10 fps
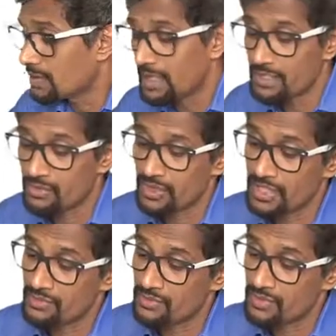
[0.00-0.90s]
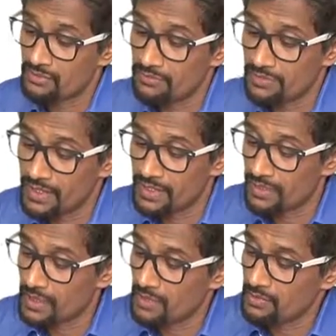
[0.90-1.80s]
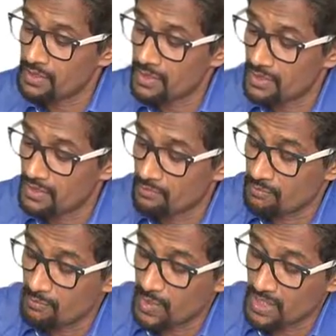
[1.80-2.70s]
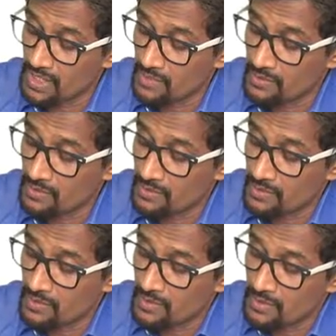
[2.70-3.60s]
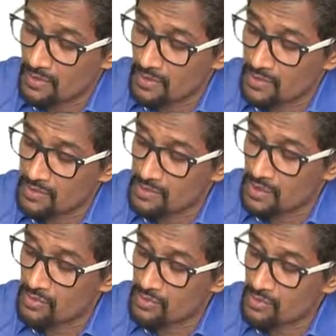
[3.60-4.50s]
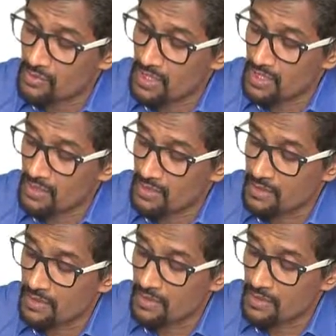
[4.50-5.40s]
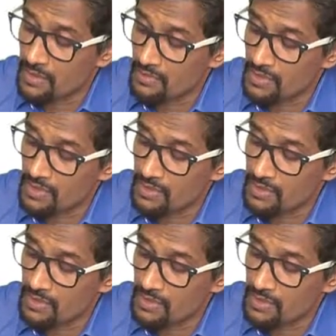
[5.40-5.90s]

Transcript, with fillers: And you get roughly around P. Turns out to be around